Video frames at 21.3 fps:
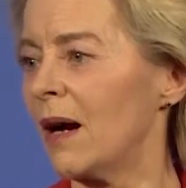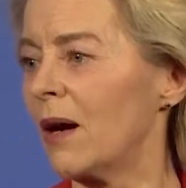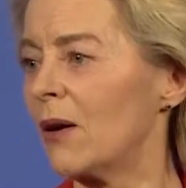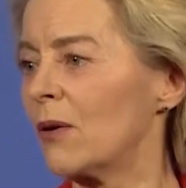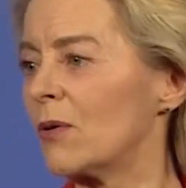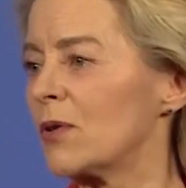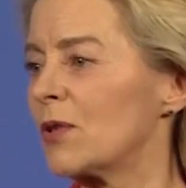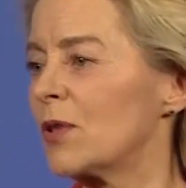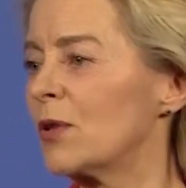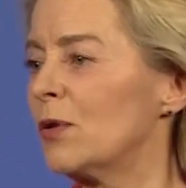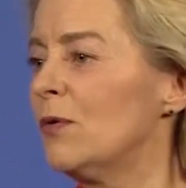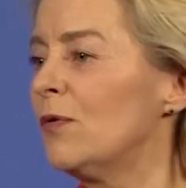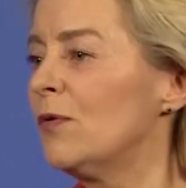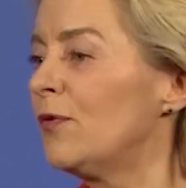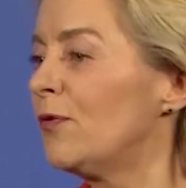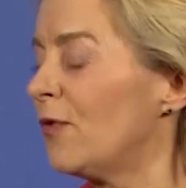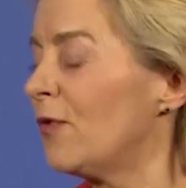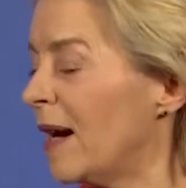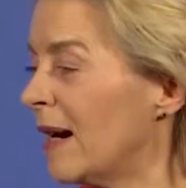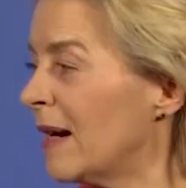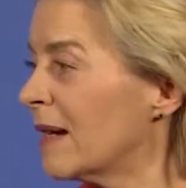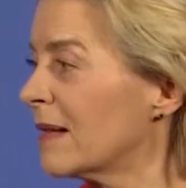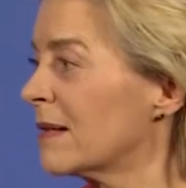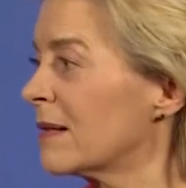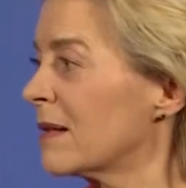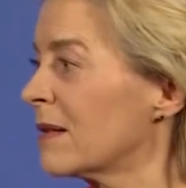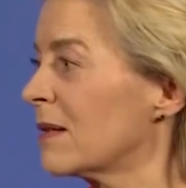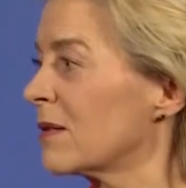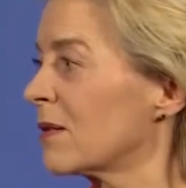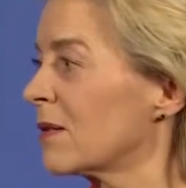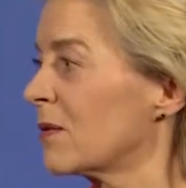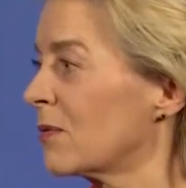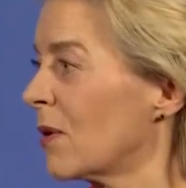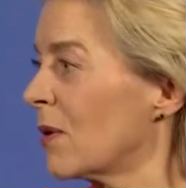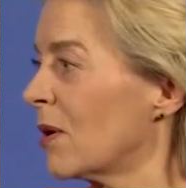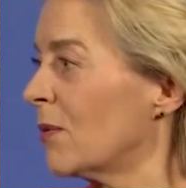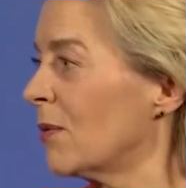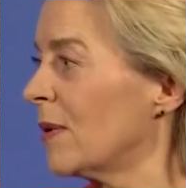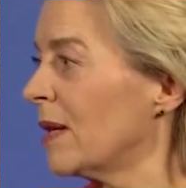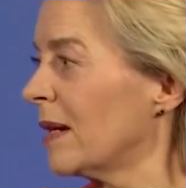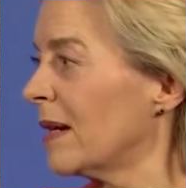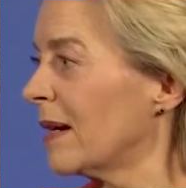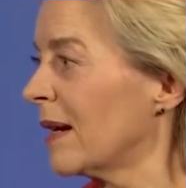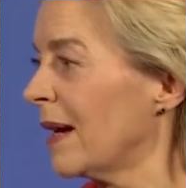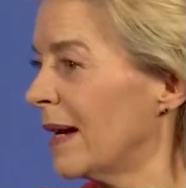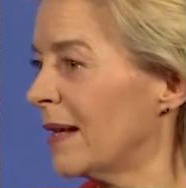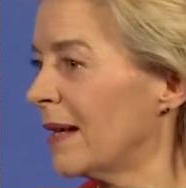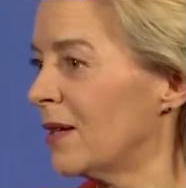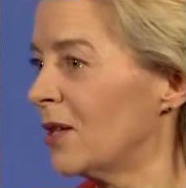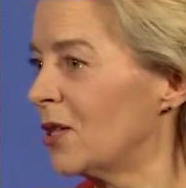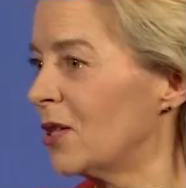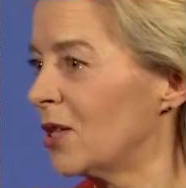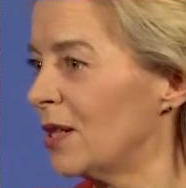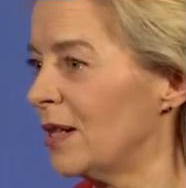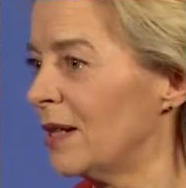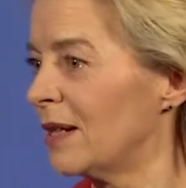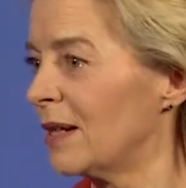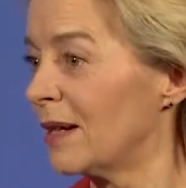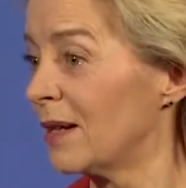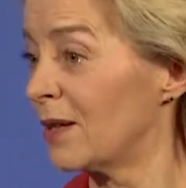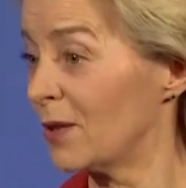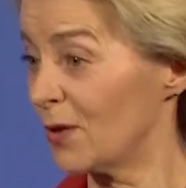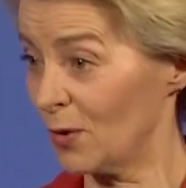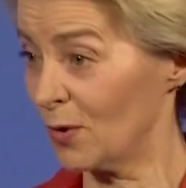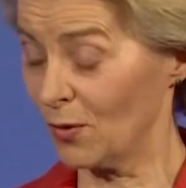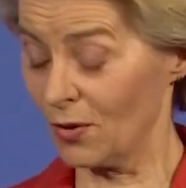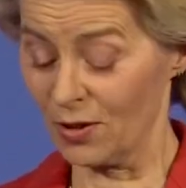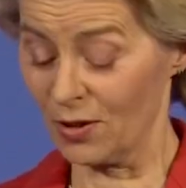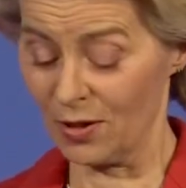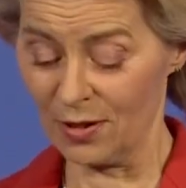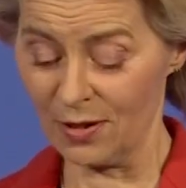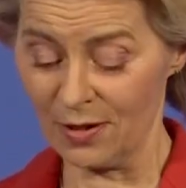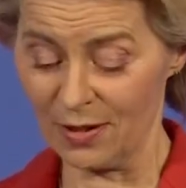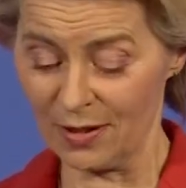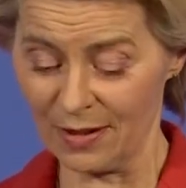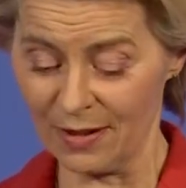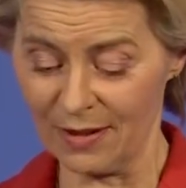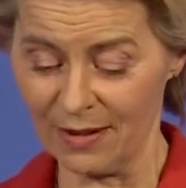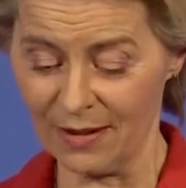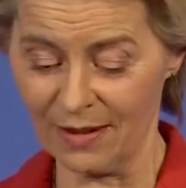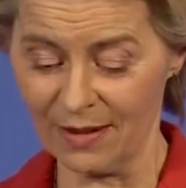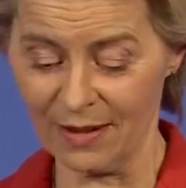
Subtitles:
our 2 fastest growing energy sources.